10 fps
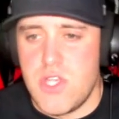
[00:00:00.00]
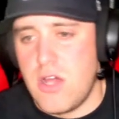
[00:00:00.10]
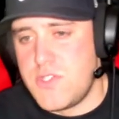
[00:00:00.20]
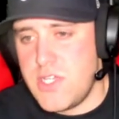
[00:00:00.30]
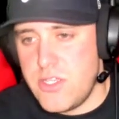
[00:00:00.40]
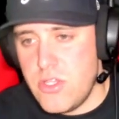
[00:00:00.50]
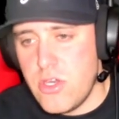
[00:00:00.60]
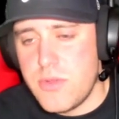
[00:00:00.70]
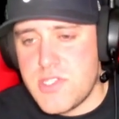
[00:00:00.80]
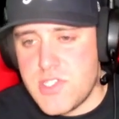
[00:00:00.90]
Zalta. You
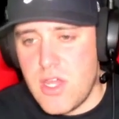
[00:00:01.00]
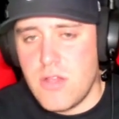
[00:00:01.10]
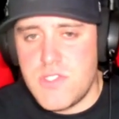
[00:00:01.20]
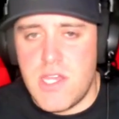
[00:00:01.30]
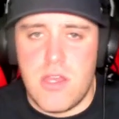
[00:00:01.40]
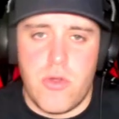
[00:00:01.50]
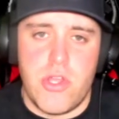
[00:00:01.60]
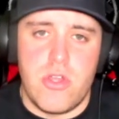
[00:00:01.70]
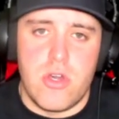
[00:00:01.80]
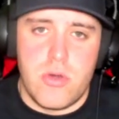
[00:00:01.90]
can go with Zalta
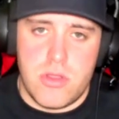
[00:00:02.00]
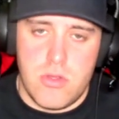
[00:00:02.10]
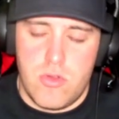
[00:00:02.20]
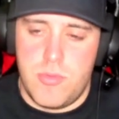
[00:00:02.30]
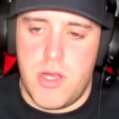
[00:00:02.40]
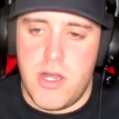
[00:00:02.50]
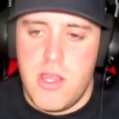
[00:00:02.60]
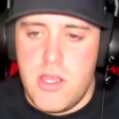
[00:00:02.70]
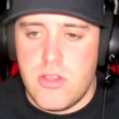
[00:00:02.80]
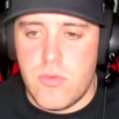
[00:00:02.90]
or you can go with
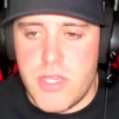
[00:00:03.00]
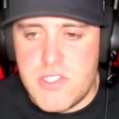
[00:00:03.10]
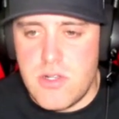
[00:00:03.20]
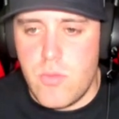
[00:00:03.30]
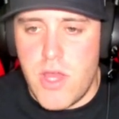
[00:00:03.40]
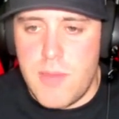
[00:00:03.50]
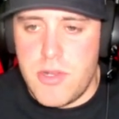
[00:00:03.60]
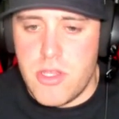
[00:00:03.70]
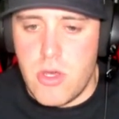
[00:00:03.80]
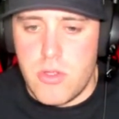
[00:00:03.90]
Lulamar. The reason why
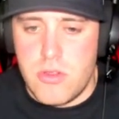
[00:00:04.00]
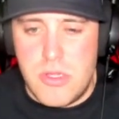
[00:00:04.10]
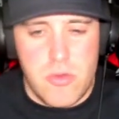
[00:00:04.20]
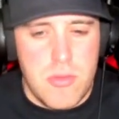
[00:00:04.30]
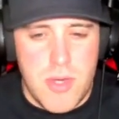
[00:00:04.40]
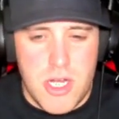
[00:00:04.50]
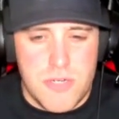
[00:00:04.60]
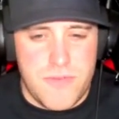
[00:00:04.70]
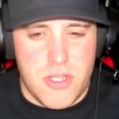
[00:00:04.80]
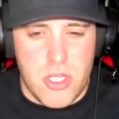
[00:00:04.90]
I'm going to go with
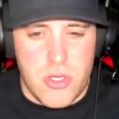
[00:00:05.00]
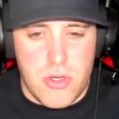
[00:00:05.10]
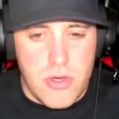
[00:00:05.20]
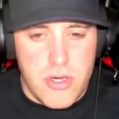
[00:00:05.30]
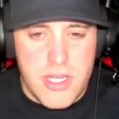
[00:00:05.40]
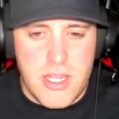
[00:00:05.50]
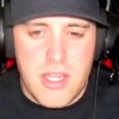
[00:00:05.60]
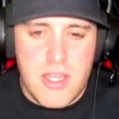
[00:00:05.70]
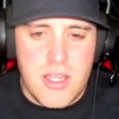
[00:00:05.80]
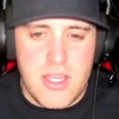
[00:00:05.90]
Lulamar for the
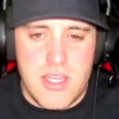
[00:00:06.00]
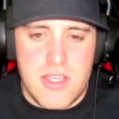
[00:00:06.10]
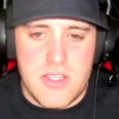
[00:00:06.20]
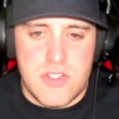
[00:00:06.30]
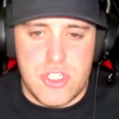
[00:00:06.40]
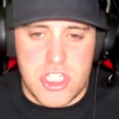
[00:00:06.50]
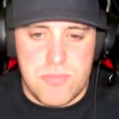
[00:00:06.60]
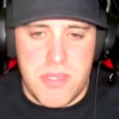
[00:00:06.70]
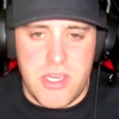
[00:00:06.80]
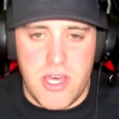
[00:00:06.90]
hood is
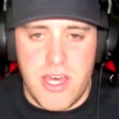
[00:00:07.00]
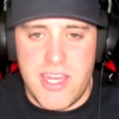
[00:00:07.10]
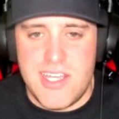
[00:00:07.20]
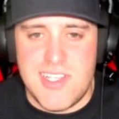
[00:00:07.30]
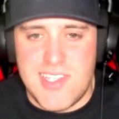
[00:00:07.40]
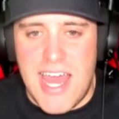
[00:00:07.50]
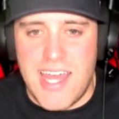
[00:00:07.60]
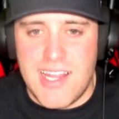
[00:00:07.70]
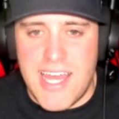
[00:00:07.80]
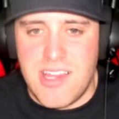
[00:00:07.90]
just because
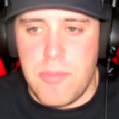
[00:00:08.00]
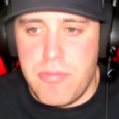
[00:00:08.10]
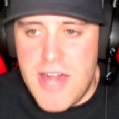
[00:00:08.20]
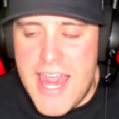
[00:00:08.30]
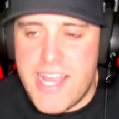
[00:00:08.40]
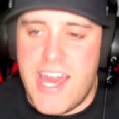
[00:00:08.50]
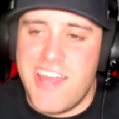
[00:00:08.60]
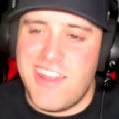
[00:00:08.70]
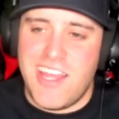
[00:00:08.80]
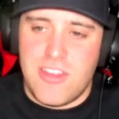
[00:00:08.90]
I like the black,
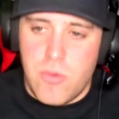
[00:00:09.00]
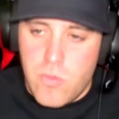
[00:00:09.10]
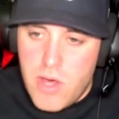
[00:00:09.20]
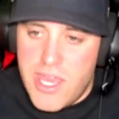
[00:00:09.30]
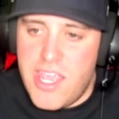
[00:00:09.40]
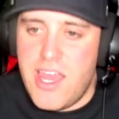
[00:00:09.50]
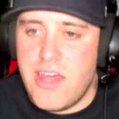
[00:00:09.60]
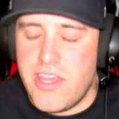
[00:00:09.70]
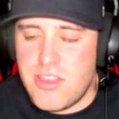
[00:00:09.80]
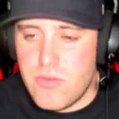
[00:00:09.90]
I like the
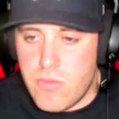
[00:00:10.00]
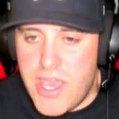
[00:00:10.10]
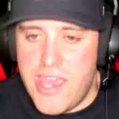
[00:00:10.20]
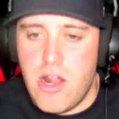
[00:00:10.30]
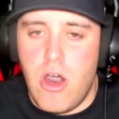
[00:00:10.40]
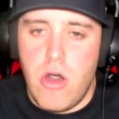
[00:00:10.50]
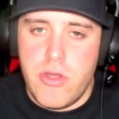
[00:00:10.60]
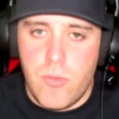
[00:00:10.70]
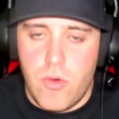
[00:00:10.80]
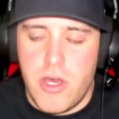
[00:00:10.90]
white, I like the red
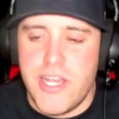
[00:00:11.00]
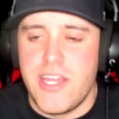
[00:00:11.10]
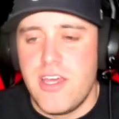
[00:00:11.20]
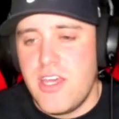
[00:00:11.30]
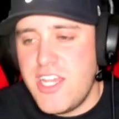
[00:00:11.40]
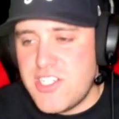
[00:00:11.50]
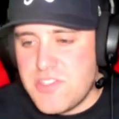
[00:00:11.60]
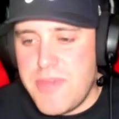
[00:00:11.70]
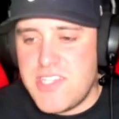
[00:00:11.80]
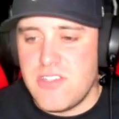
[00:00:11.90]
all in one. It
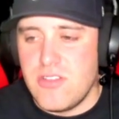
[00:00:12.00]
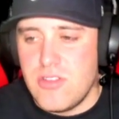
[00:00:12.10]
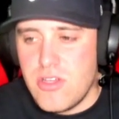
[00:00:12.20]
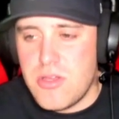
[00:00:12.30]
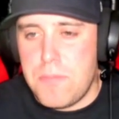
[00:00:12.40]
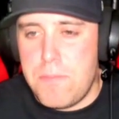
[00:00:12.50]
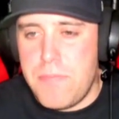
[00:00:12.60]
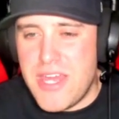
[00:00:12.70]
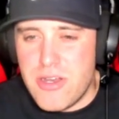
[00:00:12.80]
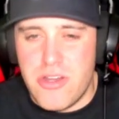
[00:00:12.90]
just makes it look
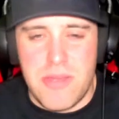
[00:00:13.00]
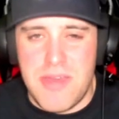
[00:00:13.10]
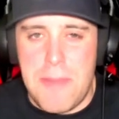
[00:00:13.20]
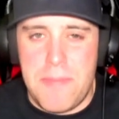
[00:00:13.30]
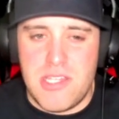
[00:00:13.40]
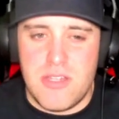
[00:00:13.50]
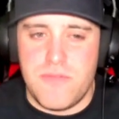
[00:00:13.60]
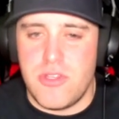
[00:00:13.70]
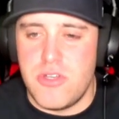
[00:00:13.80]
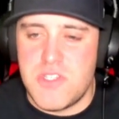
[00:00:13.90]
better in my
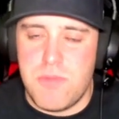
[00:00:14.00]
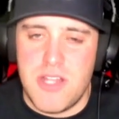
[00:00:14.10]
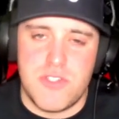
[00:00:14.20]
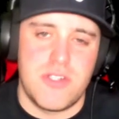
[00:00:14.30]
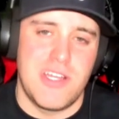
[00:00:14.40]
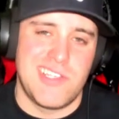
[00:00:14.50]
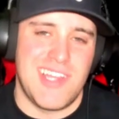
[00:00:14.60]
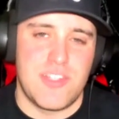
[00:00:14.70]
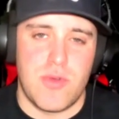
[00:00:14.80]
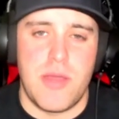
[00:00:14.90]
opinion for the hood sponsor.
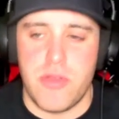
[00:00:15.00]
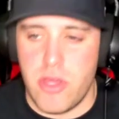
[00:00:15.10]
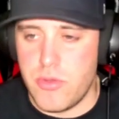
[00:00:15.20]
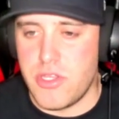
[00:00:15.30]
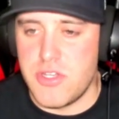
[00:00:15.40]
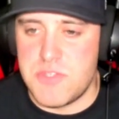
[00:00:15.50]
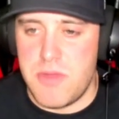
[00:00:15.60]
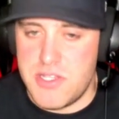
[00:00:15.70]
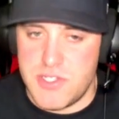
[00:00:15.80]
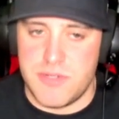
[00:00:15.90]
So that's where I would go with the hood
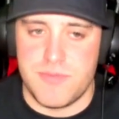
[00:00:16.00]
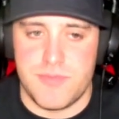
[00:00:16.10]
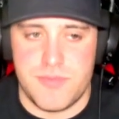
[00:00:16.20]
sponsor.